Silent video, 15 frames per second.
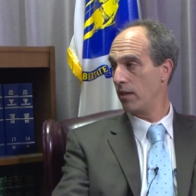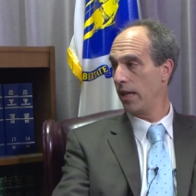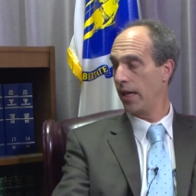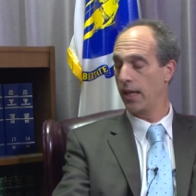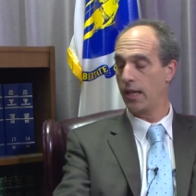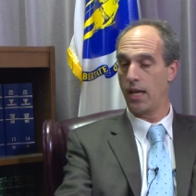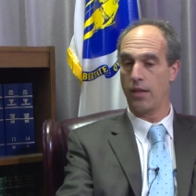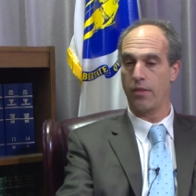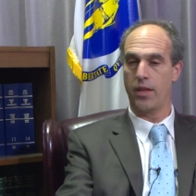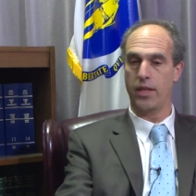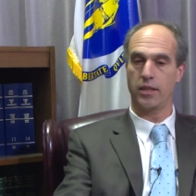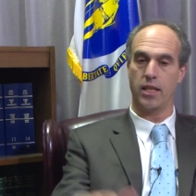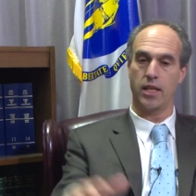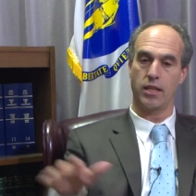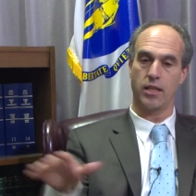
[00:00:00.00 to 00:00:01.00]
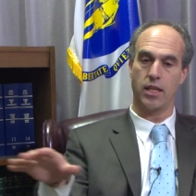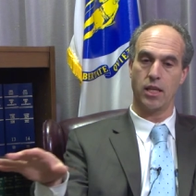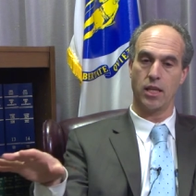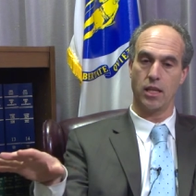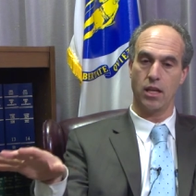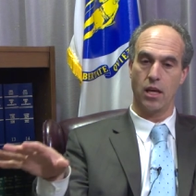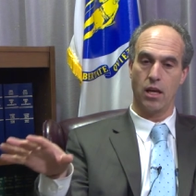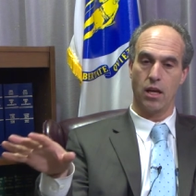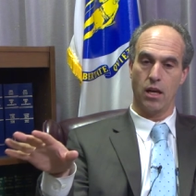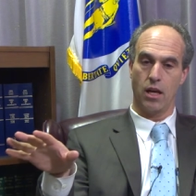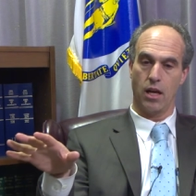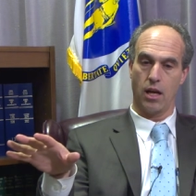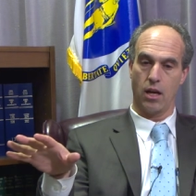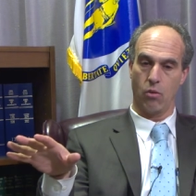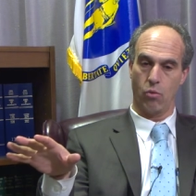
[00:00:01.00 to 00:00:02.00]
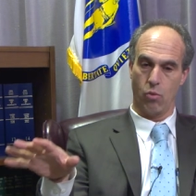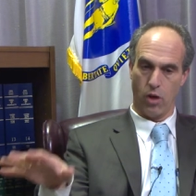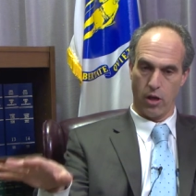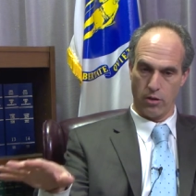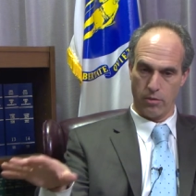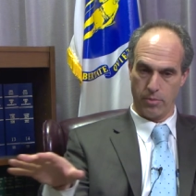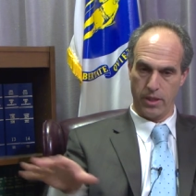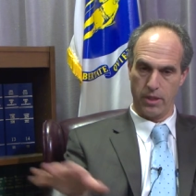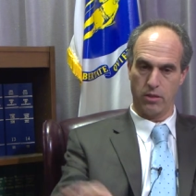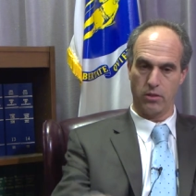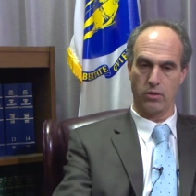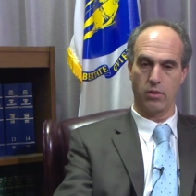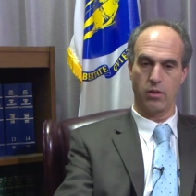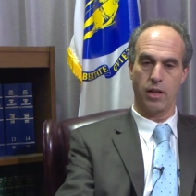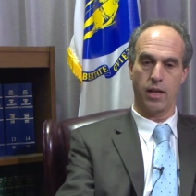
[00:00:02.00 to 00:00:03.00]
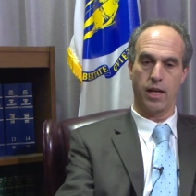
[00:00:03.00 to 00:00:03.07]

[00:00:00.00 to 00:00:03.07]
And I think that the water bill